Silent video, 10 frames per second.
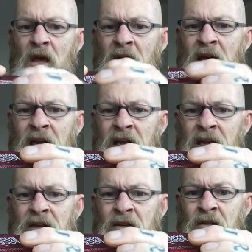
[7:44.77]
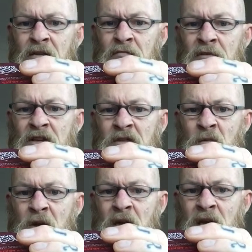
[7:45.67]
And the reason
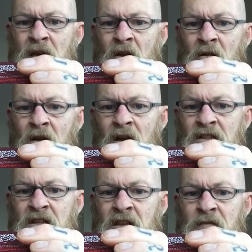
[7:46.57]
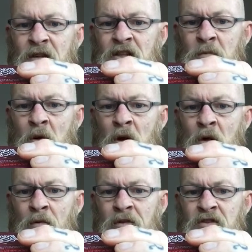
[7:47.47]
we're here, long lasting flexible
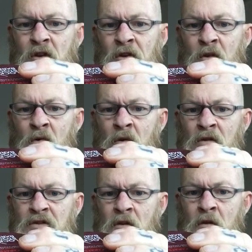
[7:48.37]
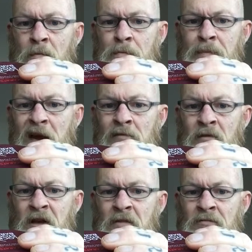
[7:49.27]
hold, there's got it all, lock, stock and
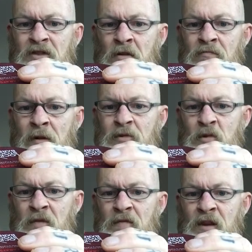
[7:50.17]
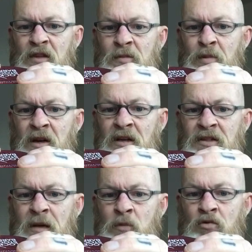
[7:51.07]
barrel. Get the result, rub between fingers, apply it to
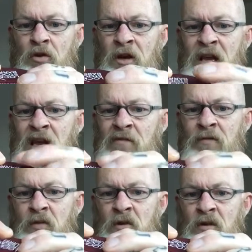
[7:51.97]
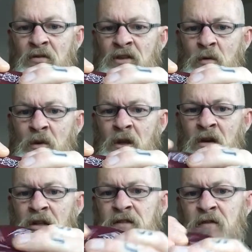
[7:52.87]
damp or dry hair, avoid contact with the
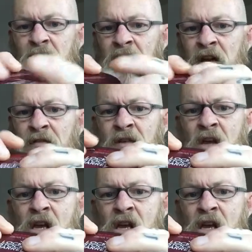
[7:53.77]
eyes, funny enough.